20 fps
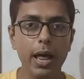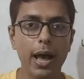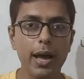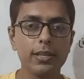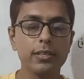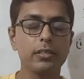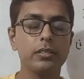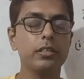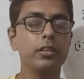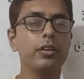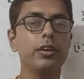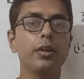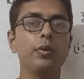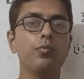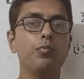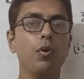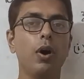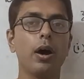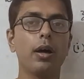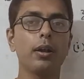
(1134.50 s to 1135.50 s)
has degree
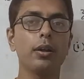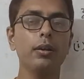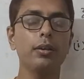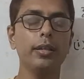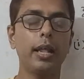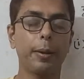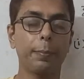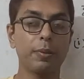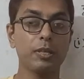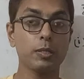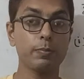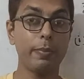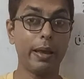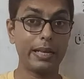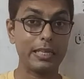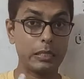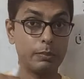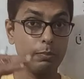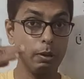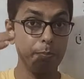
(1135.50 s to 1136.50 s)
1, that means
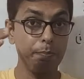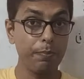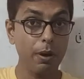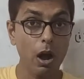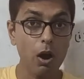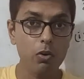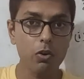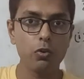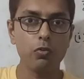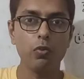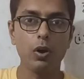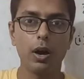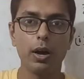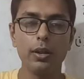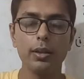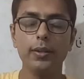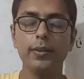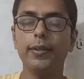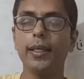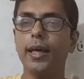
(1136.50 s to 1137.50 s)
maximum power
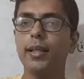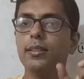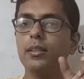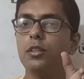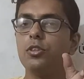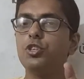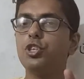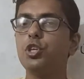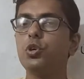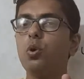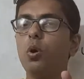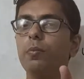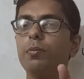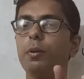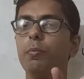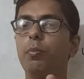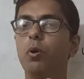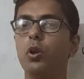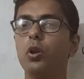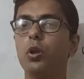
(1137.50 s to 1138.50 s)
1, then the zero of the
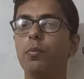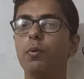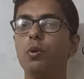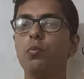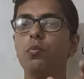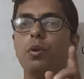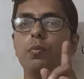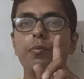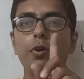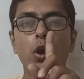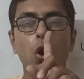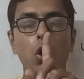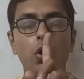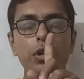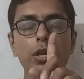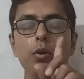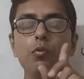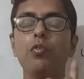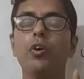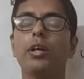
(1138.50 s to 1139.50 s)
polynomial will be
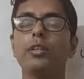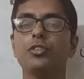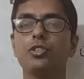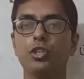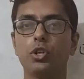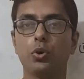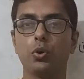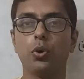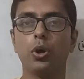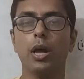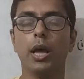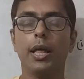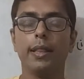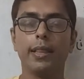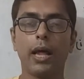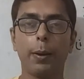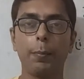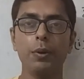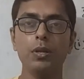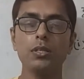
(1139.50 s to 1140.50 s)
only 1 0.
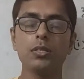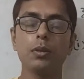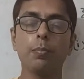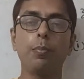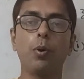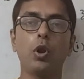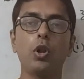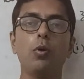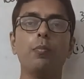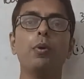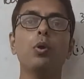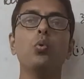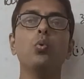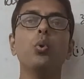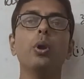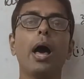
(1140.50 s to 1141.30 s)
That means the polynomial would